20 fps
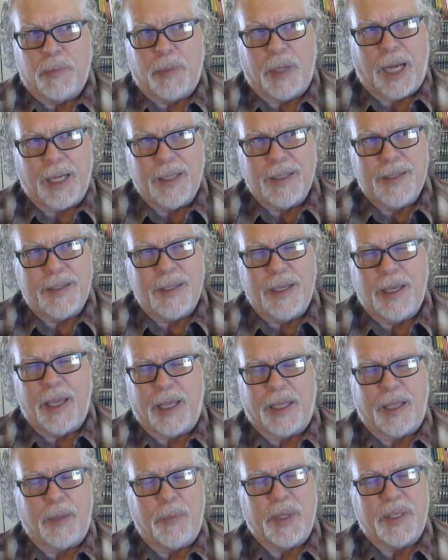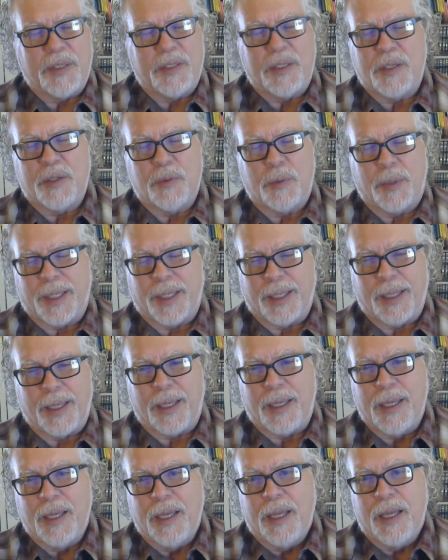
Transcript: honestly any business really.